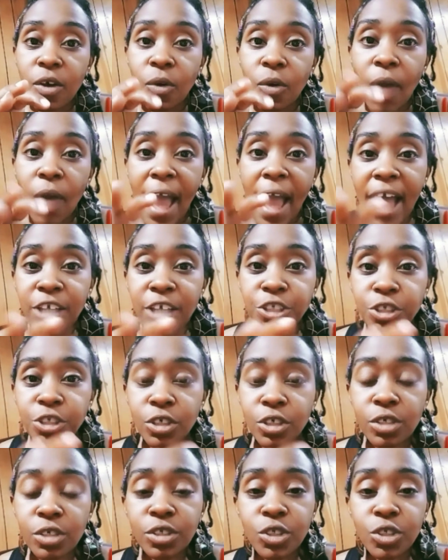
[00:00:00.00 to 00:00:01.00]
As you're
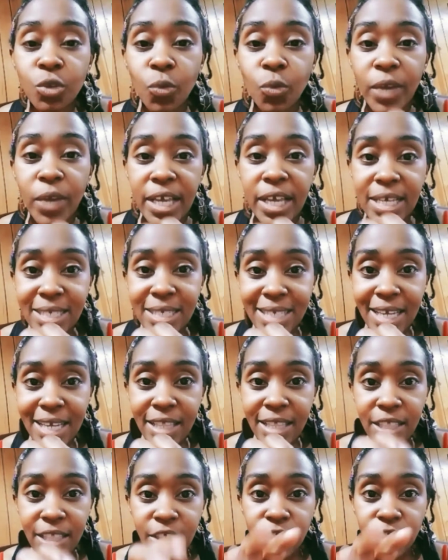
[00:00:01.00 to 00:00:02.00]
squeezing
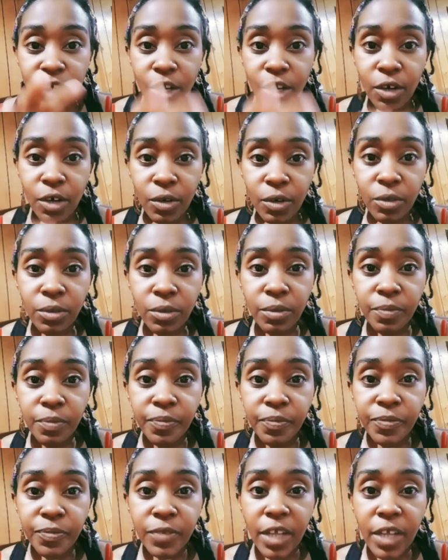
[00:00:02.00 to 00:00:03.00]
the dough
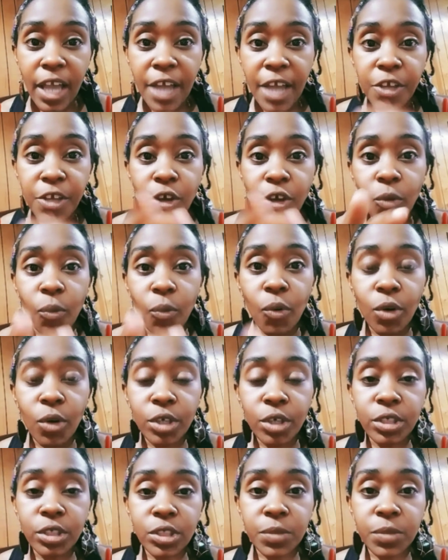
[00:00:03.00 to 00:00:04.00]
and your water
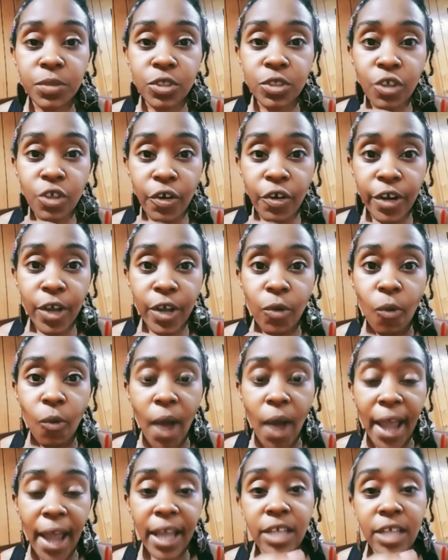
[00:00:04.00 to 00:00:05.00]
is turning
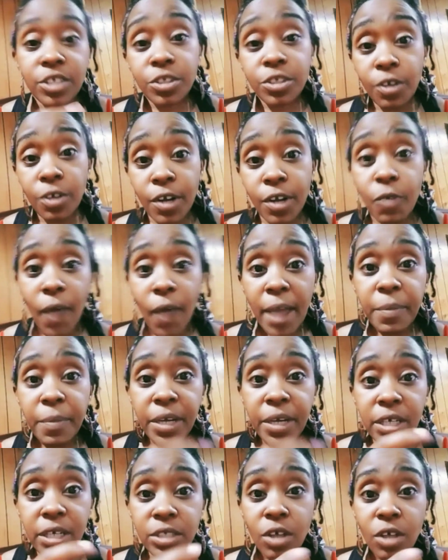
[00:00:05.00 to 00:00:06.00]
white, it's turning white
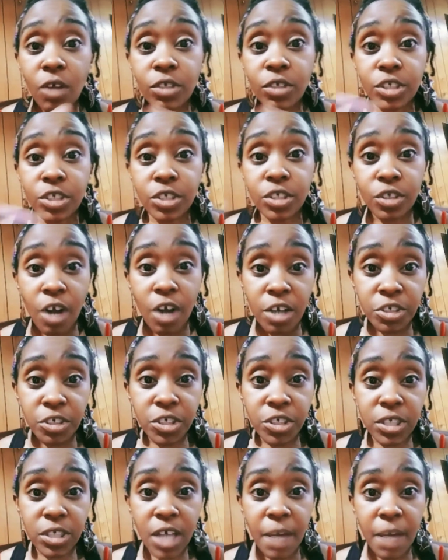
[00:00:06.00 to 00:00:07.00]
because all the starch
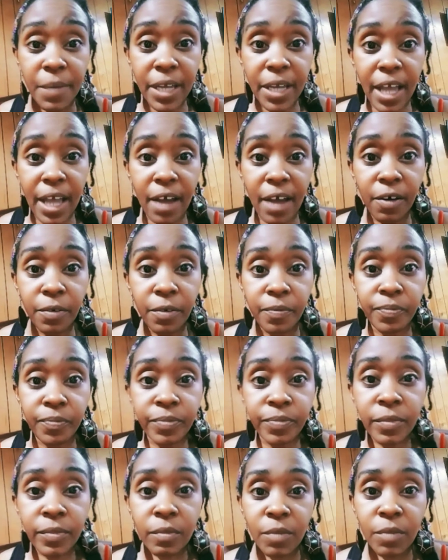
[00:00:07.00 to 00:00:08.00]
is coming out,
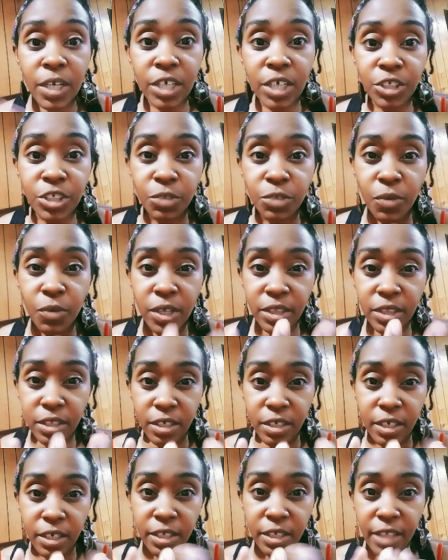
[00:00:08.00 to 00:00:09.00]
because you want
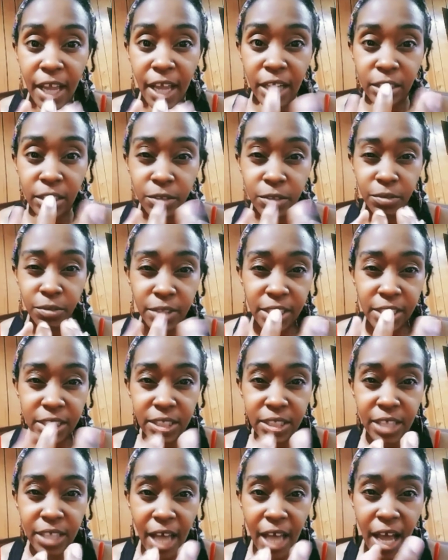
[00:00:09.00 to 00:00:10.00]
that glutinous
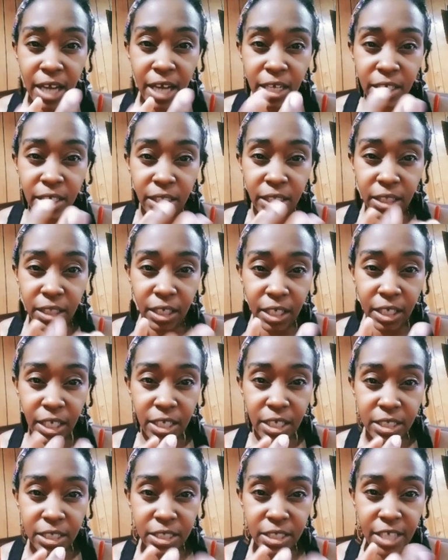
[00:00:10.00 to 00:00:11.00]
kind of
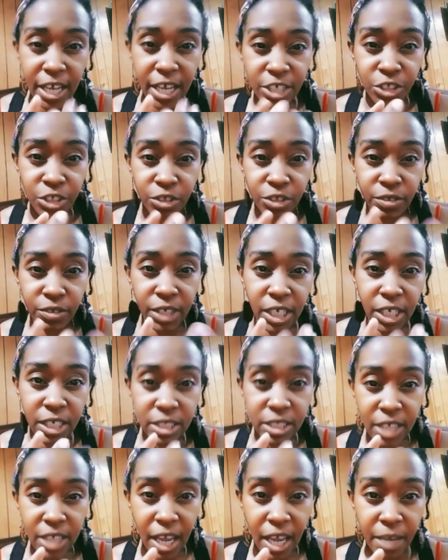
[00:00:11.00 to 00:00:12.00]
looking textury
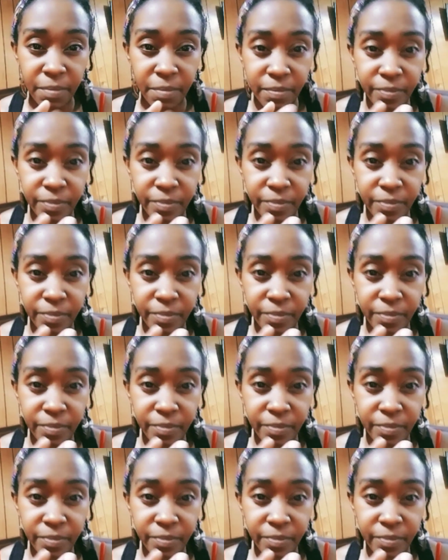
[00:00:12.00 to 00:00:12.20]
type